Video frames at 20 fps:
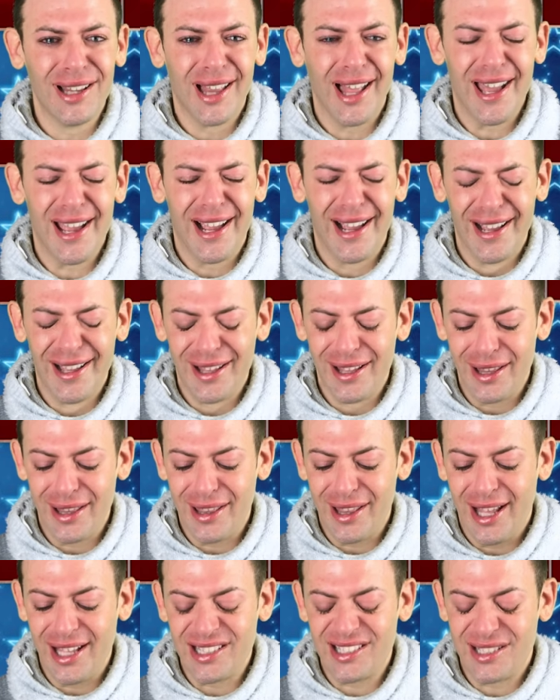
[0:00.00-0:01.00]
Like
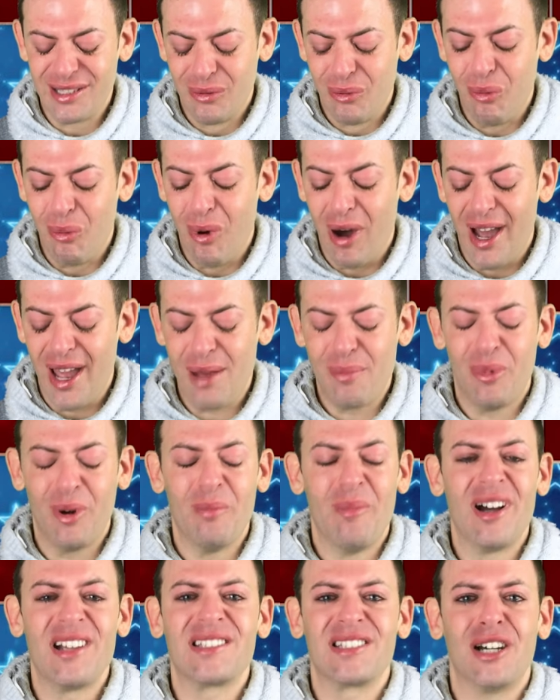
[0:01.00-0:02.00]
that's why I
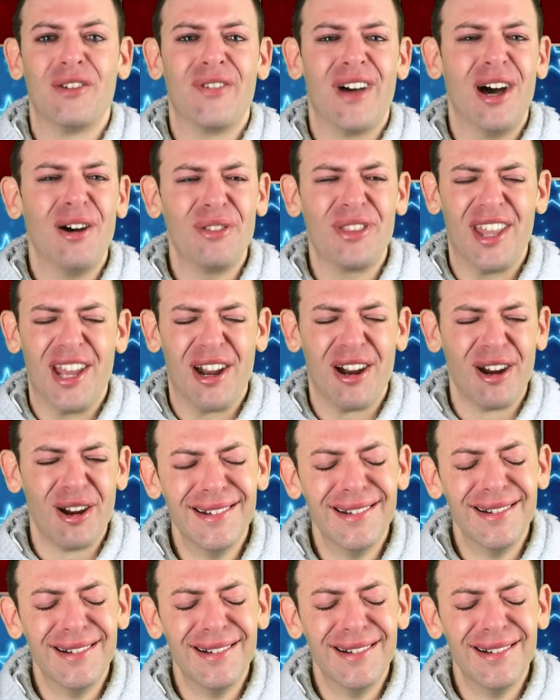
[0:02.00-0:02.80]
put myself out there.